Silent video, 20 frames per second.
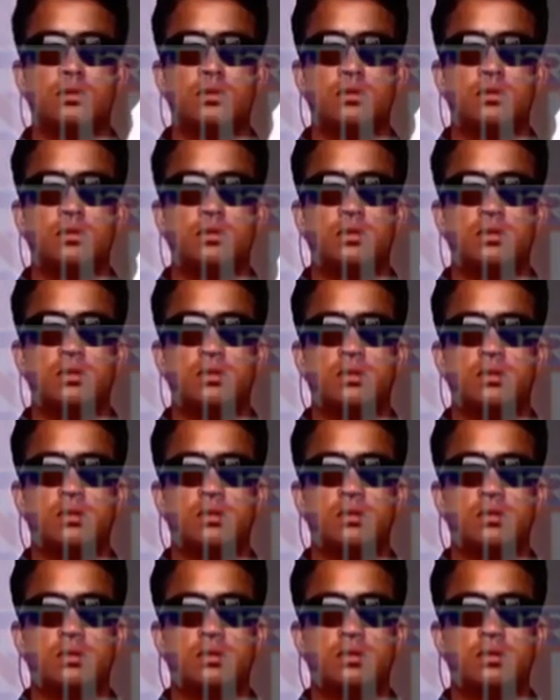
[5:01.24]

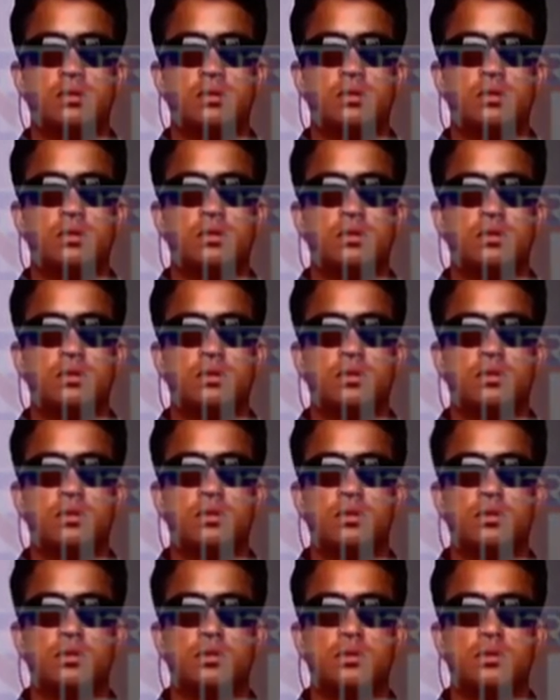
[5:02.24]
No words are spoken by the person on screen.